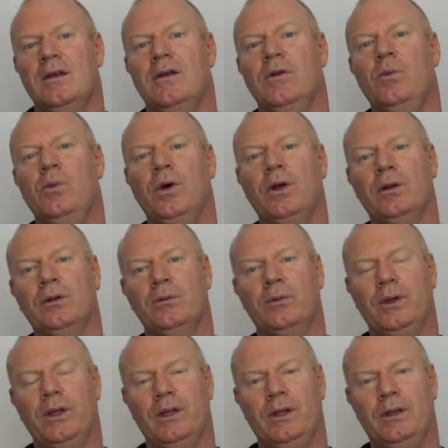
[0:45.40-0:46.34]
But
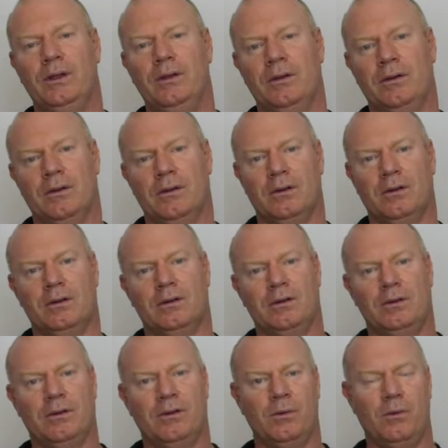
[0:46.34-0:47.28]

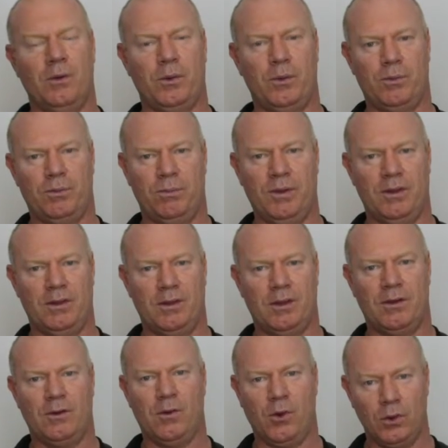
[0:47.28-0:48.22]

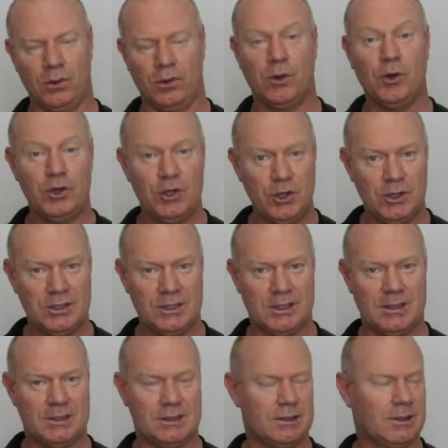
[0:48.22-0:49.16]
the good news
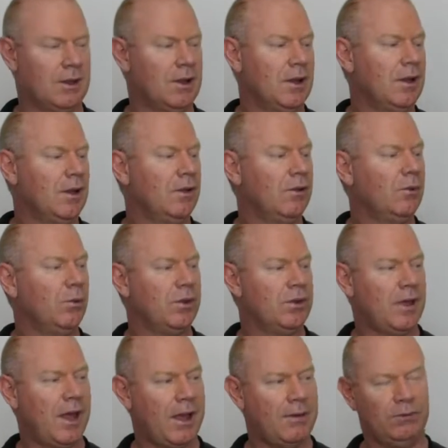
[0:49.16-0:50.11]
is
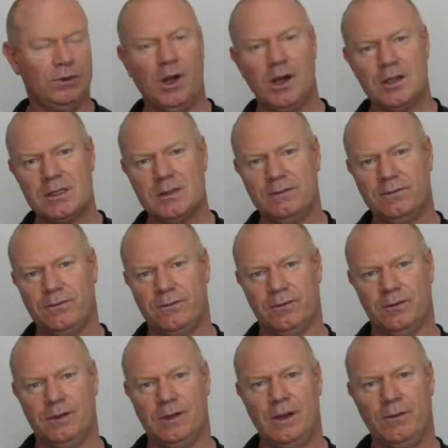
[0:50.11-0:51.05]
we have lots of
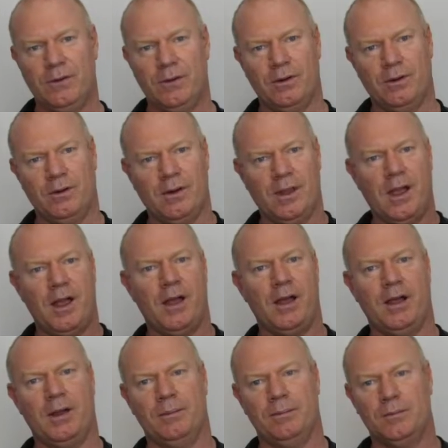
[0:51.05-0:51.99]
different
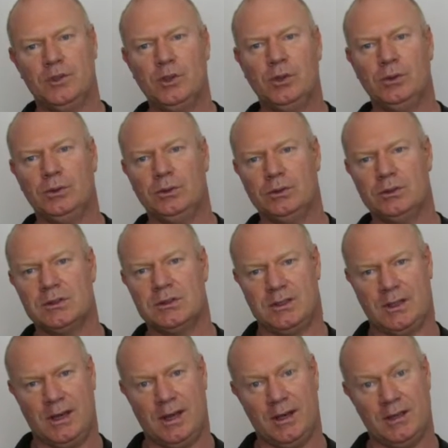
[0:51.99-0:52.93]

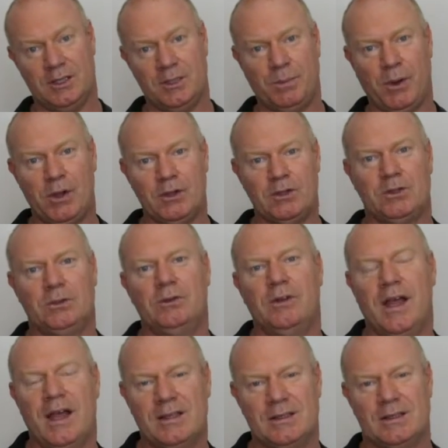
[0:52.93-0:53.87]
tools at our
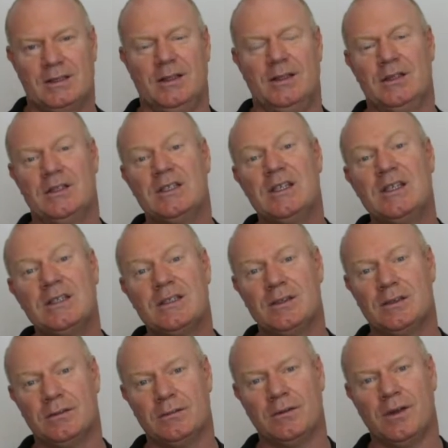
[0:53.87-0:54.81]
disposal as an
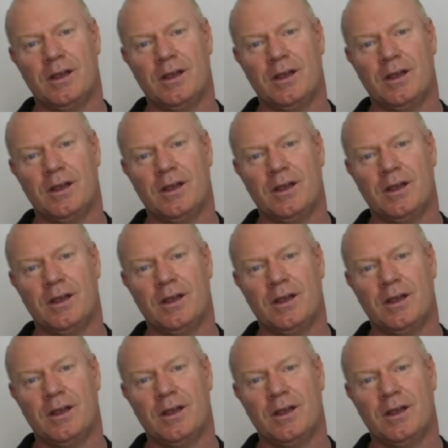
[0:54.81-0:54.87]
assistant.